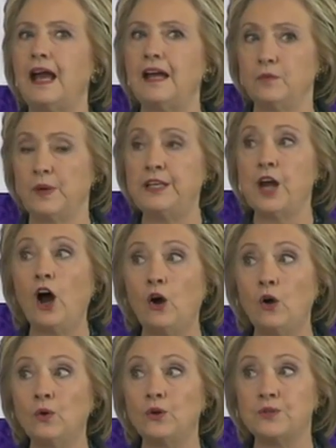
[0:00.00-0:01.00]
And we
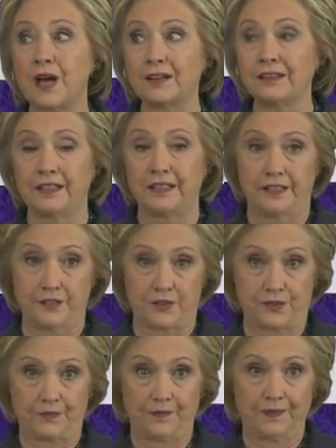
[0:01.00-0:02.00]
know who Donald is.